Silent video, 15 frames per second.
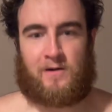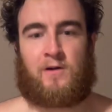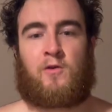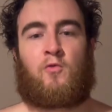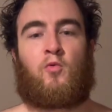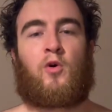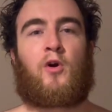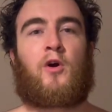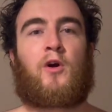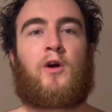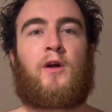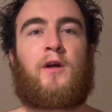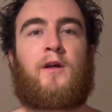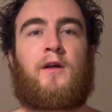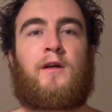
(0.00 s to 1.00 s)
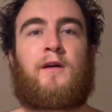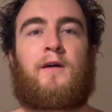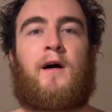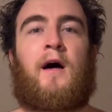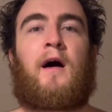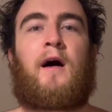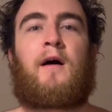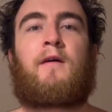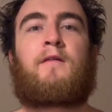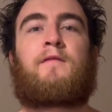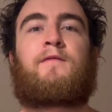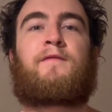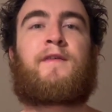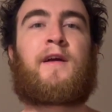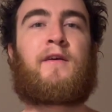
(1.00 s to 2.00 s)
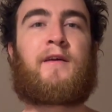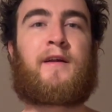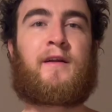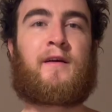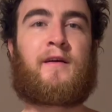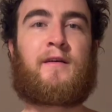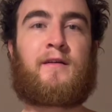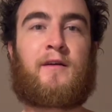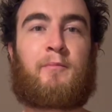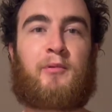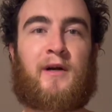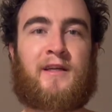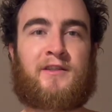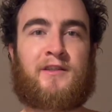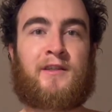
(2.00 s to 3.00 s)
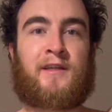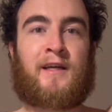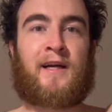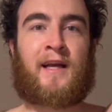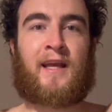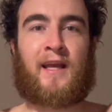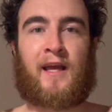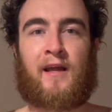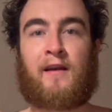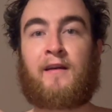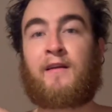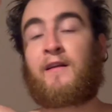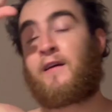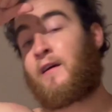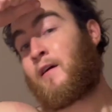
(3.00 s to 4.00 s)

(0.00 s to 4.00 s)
were very depressing again.